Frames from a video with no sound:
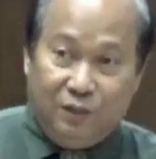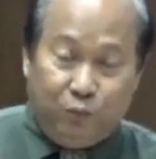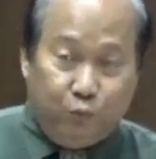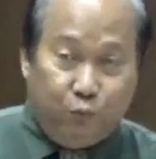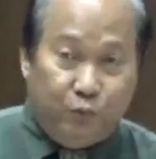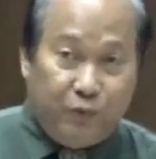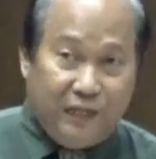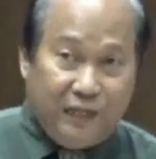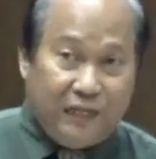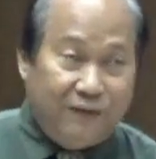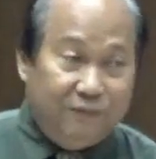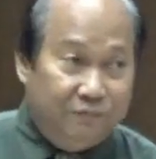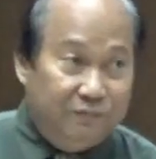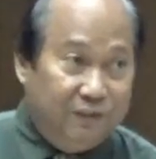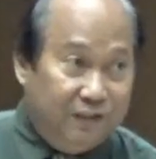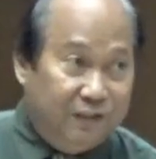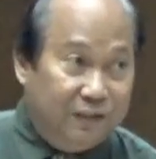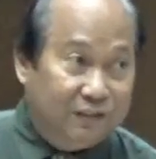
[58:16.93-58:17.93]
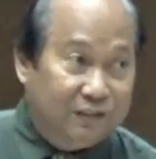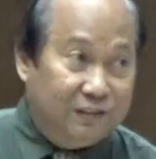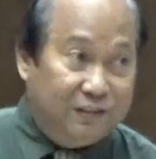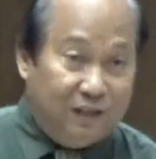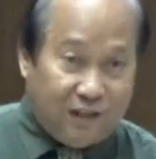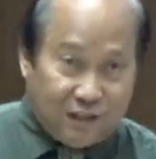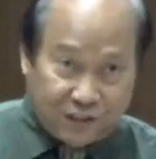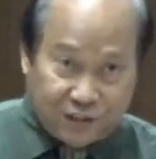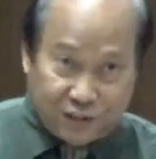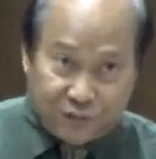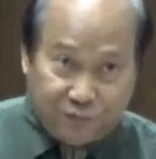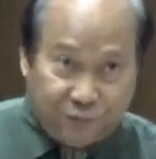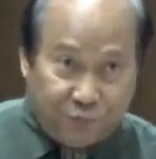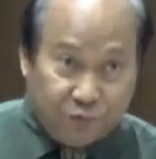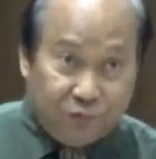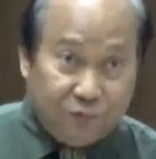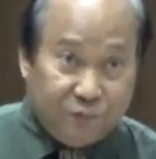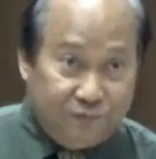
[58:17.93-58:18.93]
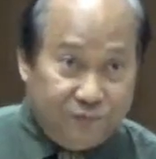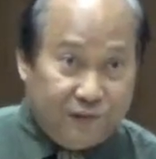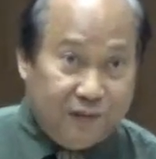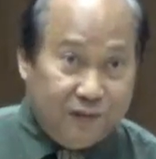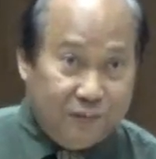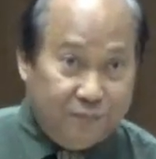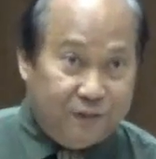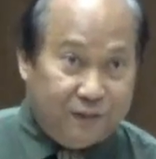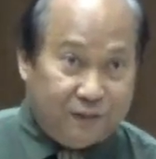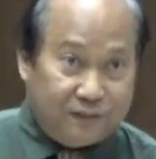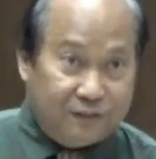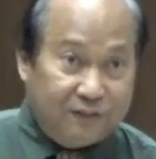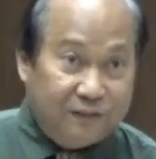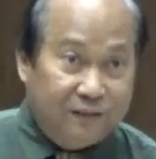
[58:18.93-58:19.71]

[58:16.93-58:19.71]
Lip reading: We have it as fulfillment.